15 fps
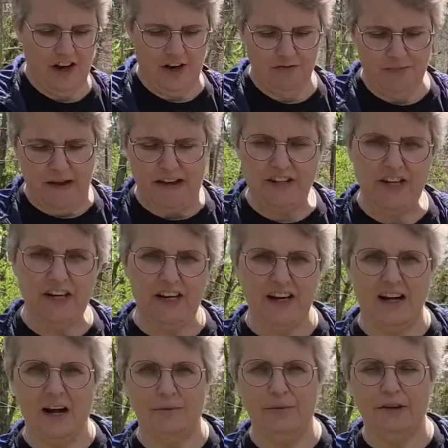and I've mentioned it a
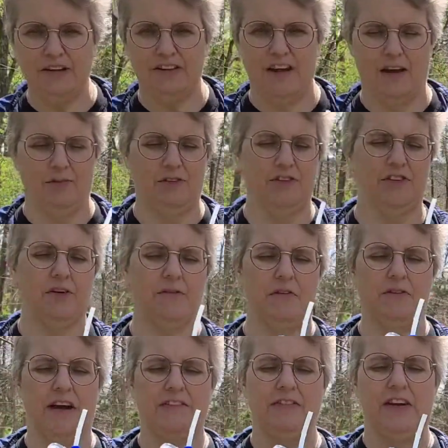couple of times in some
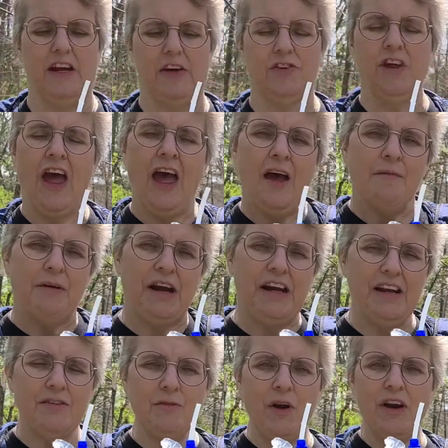of my videos, but I
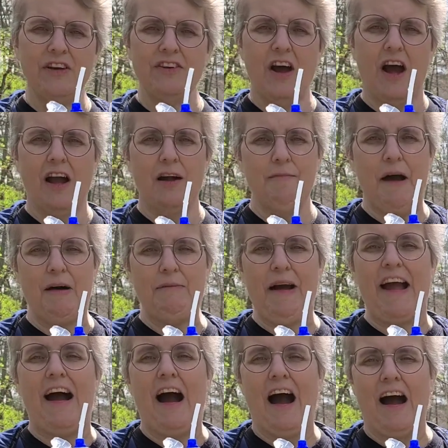did want to talk about
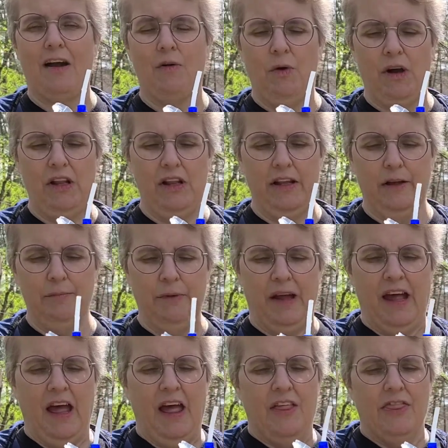my Aqua Clip.
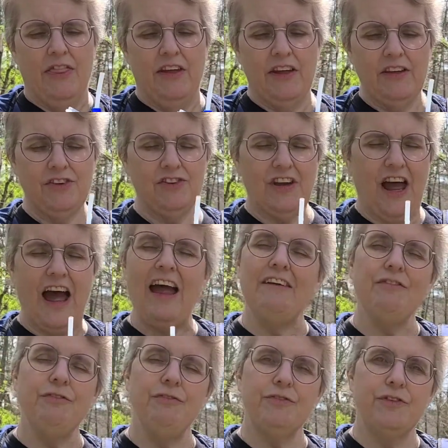This,
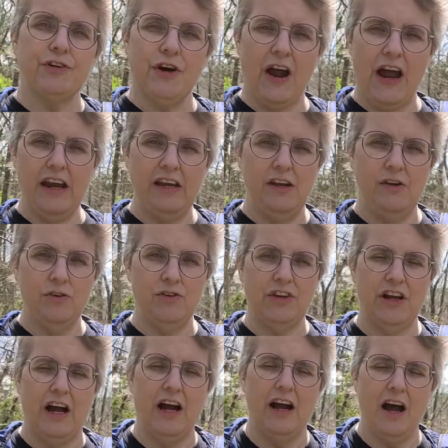I've tried
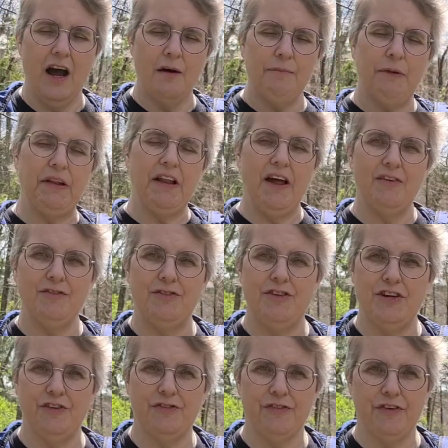using a couple of
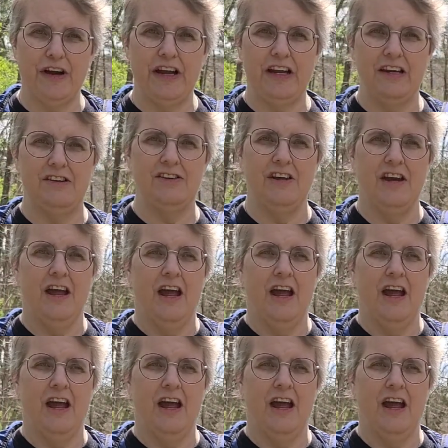different